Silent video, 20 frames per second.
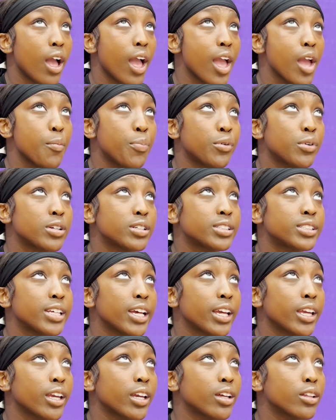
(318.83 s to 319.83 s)
April the
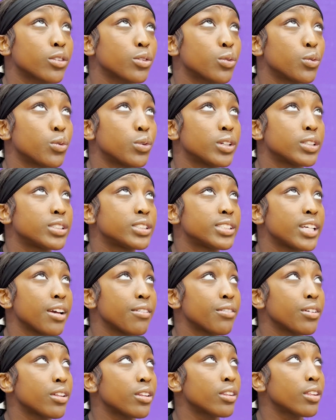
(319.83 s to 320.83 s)
2nd through the
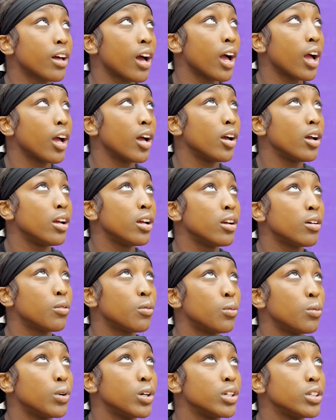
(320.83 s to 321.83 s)
7th, I
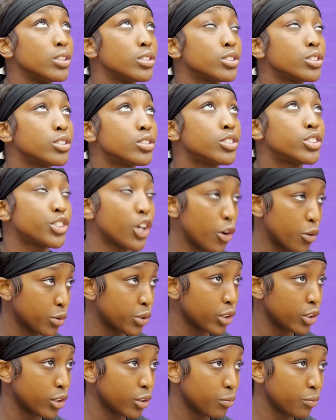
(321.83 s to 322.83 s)
was turned
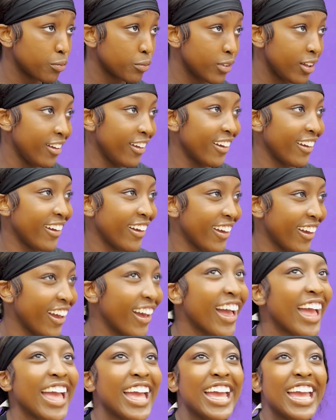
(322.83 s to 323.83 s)
up.
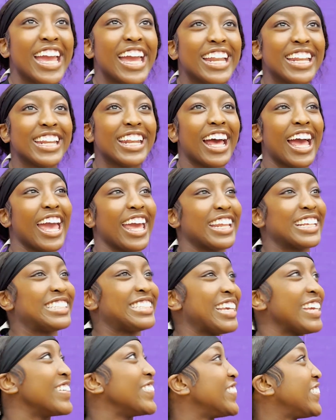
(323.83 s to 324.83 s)
And then I had
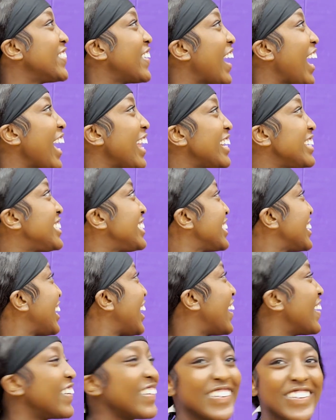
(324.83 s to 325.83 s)
exams, so I had to chill
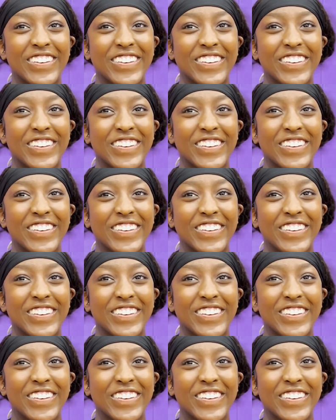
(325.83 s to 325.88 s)
out.